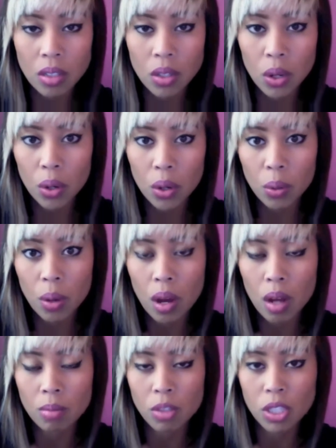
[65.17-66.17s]
So
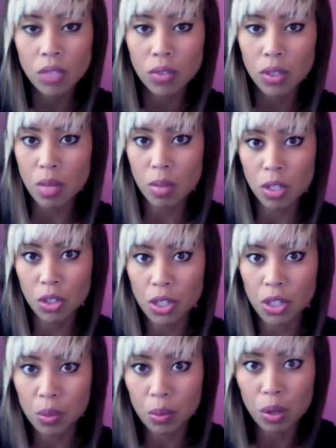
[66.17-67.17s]
just for
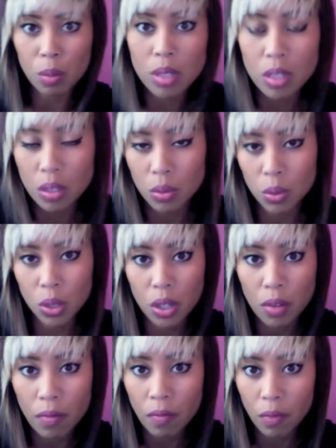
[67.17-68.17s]
demonstration purposes, we're going
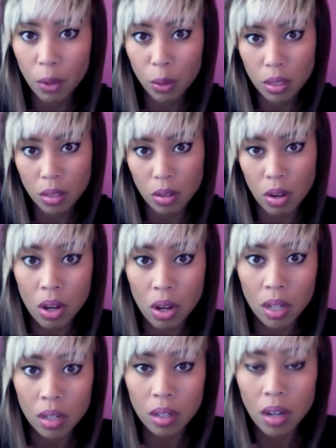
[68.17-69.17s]
to focus
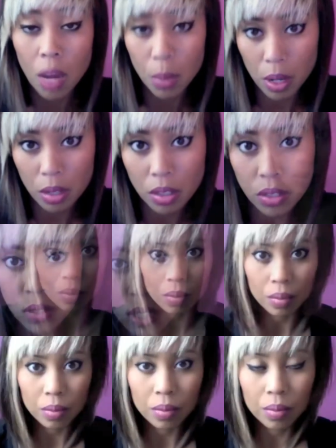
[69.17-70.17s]
on eyebrows for
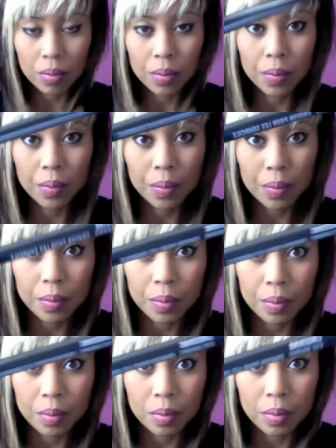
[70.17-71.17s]
today. There are several
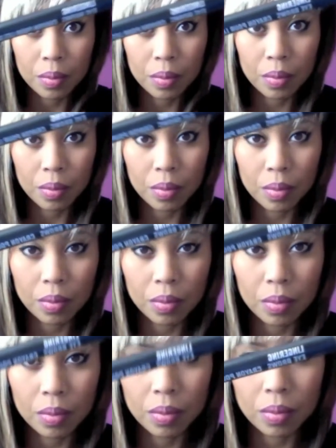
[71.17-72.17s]
methods for filling in your
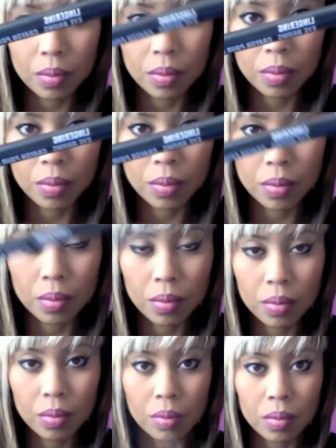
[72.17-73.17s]
brows.
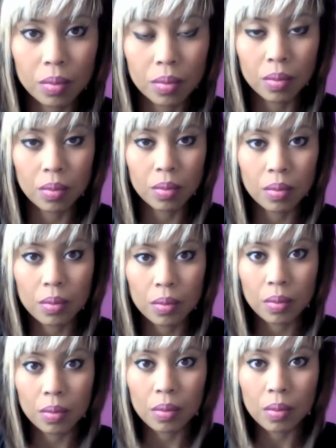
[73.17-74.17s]
First, I'll show you how to do it
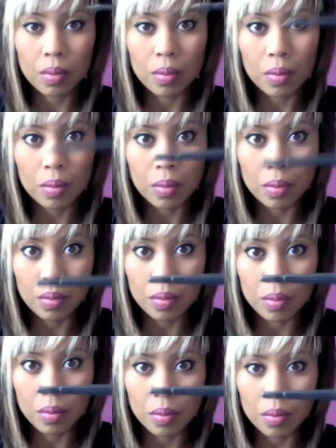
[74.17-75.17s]
with a pencil.
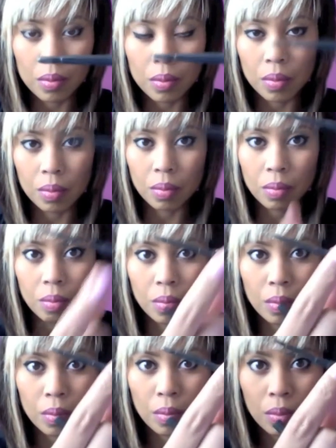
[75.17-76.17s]
This is a
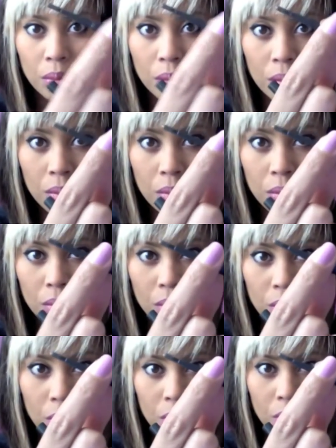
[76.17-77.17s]
retractable one from MAC.